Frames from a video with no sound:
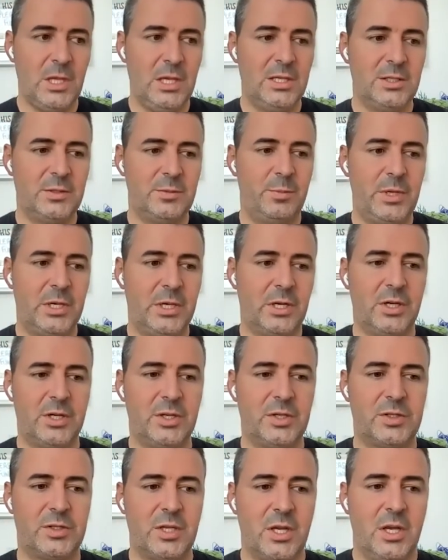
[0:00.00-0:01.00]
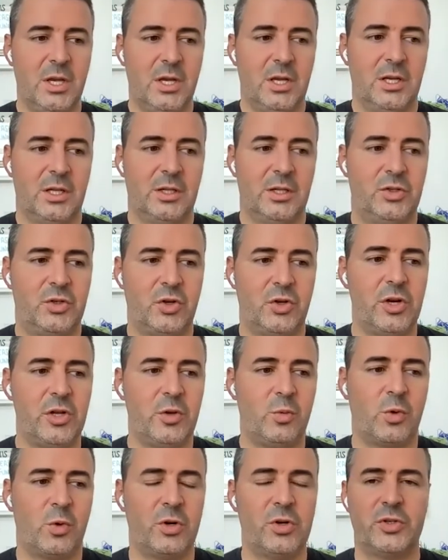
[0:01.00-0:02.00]
is because dirty
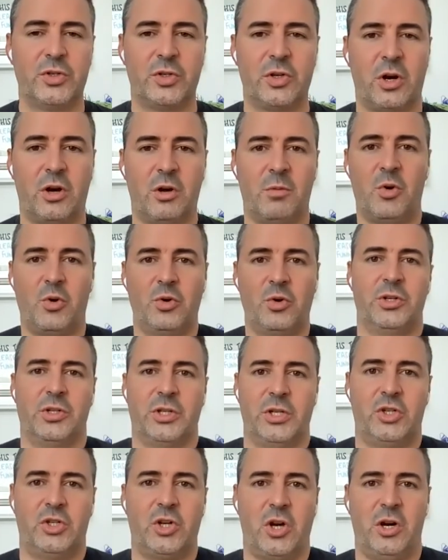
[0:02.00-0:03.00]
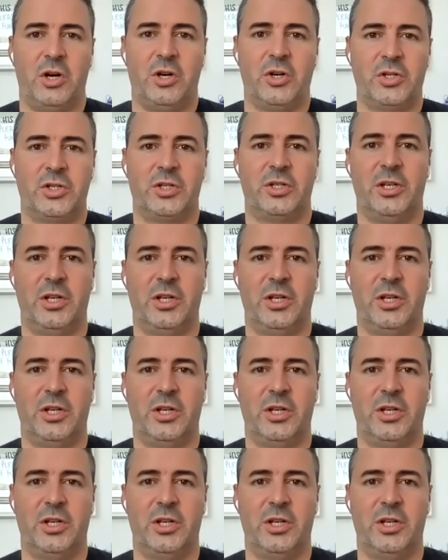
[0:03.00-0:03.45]
words are emotionally charged.